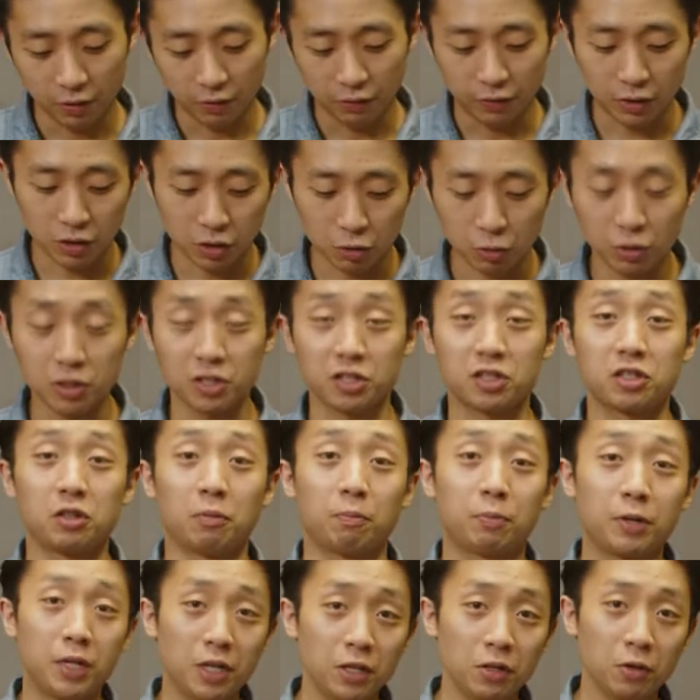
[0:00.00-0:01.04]
This one is the
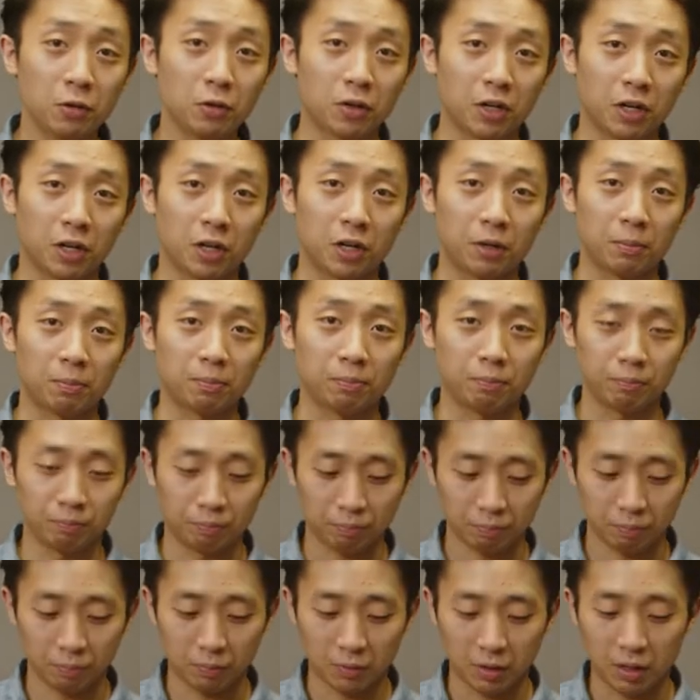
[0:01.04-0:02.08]
Pinot Cup,
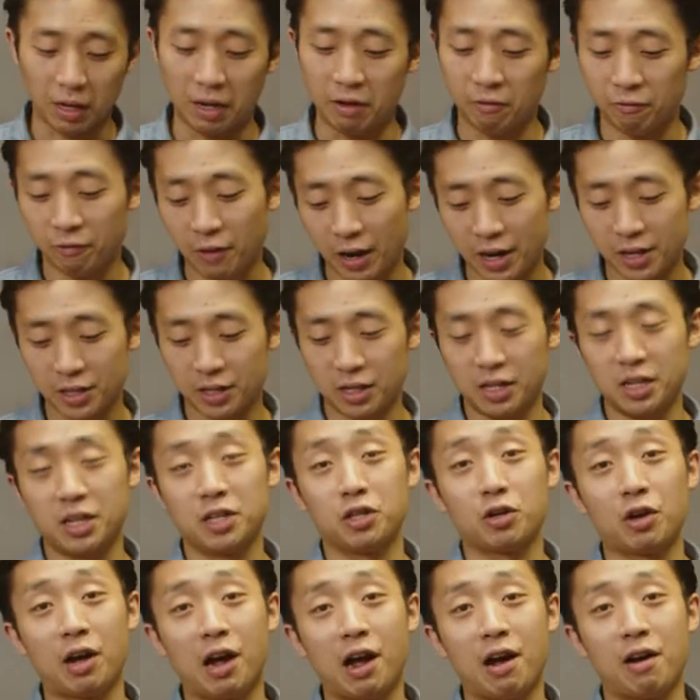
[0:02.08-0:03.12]
and finally
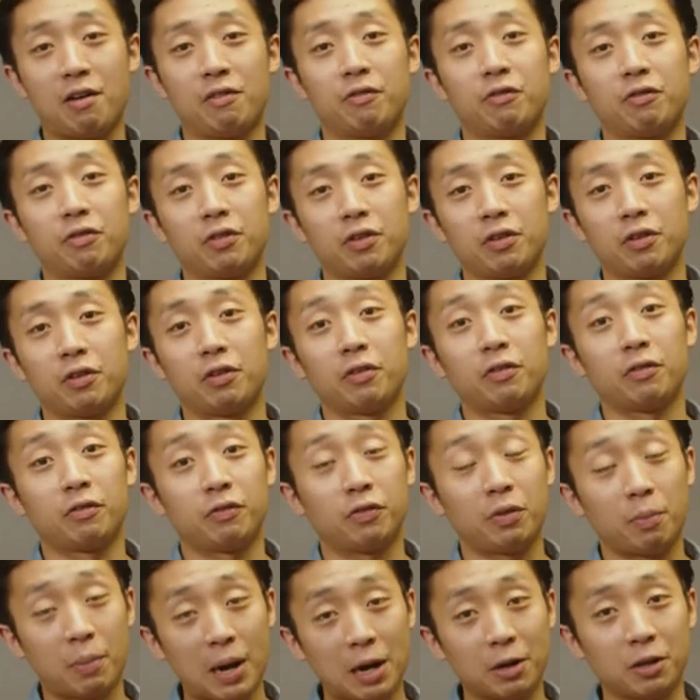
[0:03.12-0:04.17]
you have
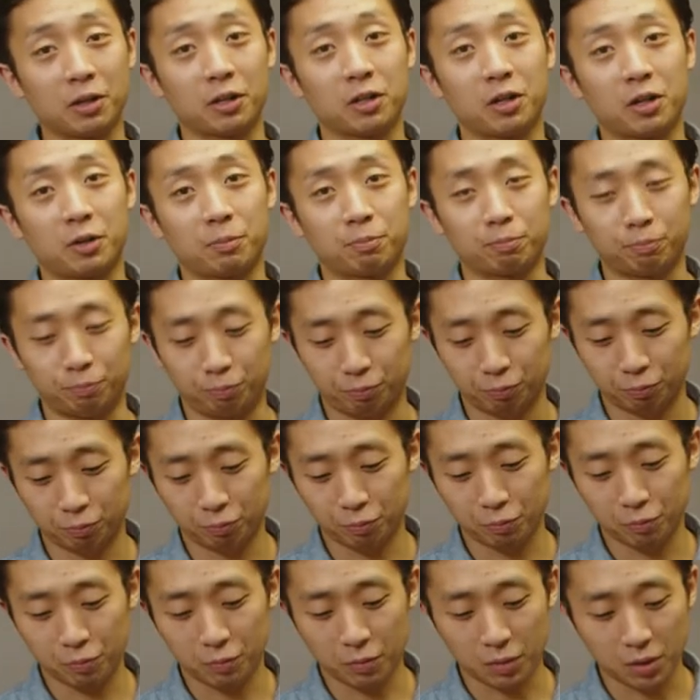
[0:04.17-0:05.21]
the Barrel Cup.
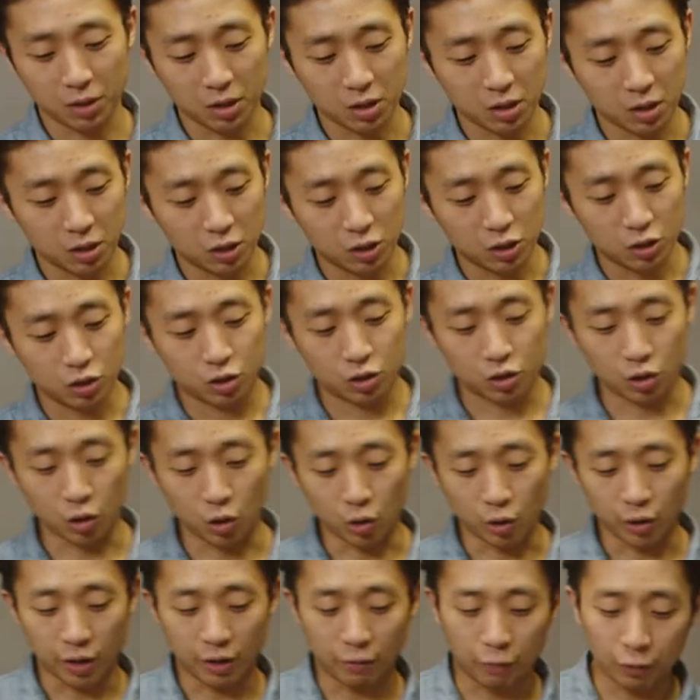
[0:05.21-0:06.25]

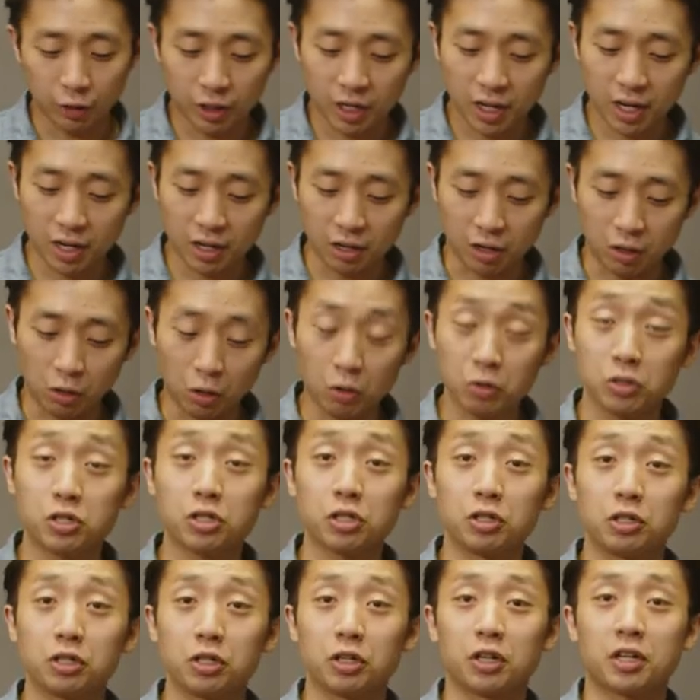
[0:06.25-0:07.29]
So if we take a
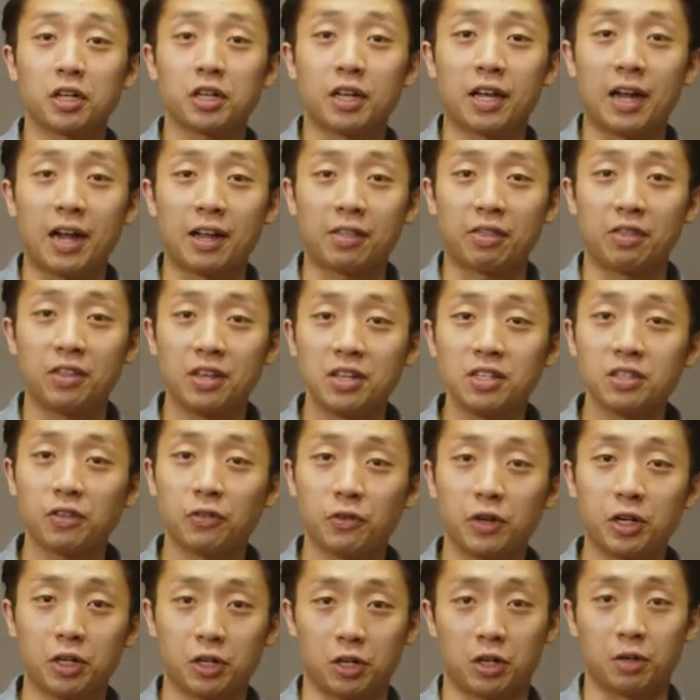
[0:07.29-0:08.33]
closer look at these
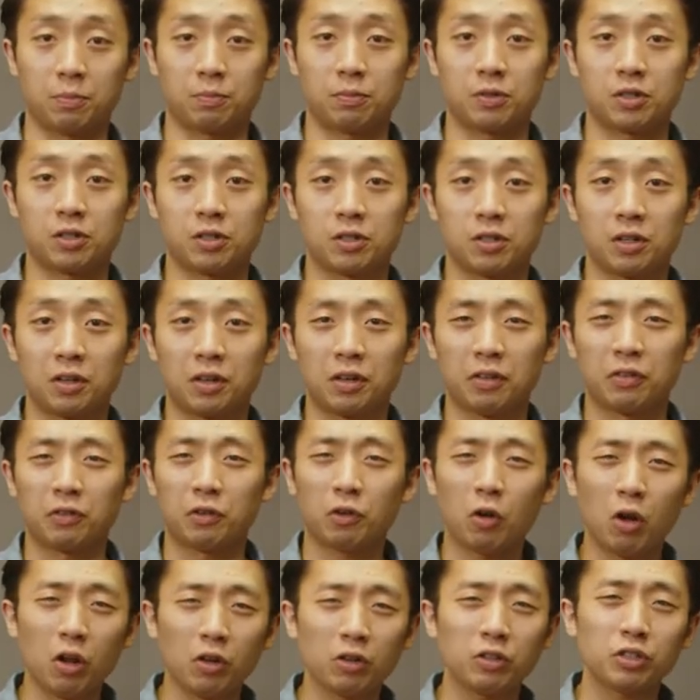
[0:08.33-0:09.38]
three cups,
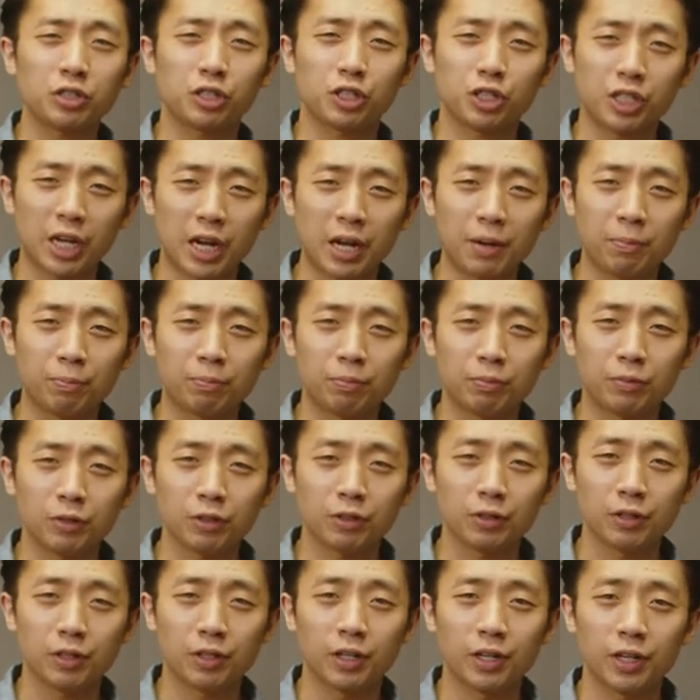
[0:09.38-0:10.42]
they're all shaped
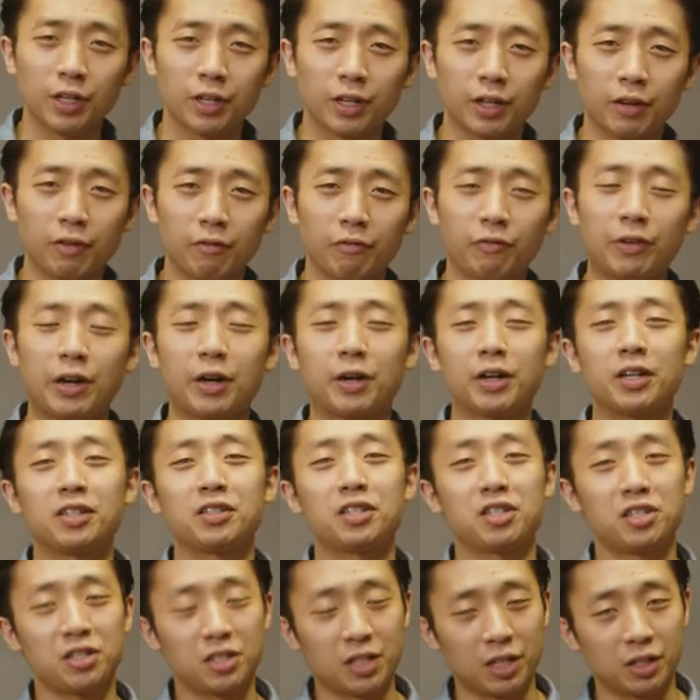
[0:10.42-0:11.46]
very
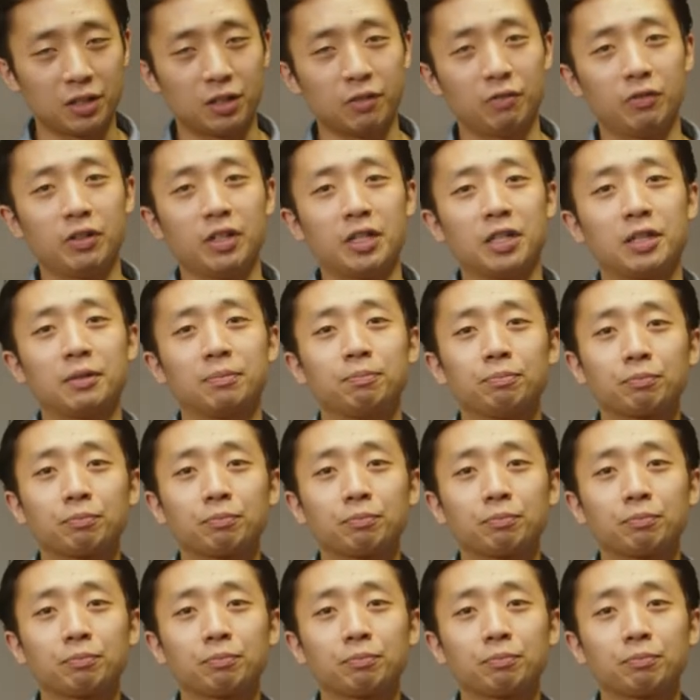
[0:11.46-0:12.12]
distinctively,